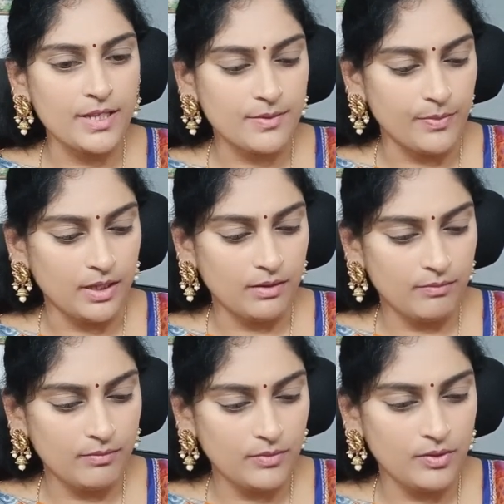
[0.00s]
b.
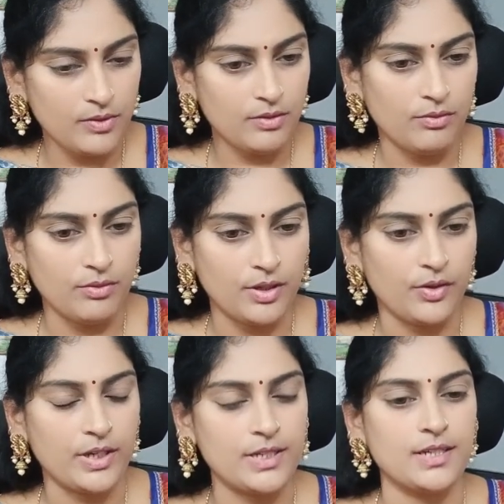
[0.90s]
You
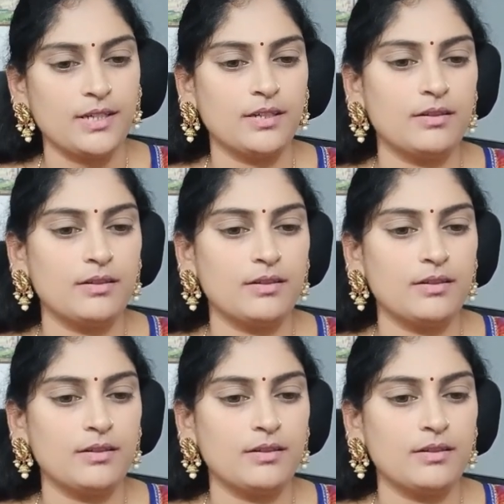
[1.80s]
can take it.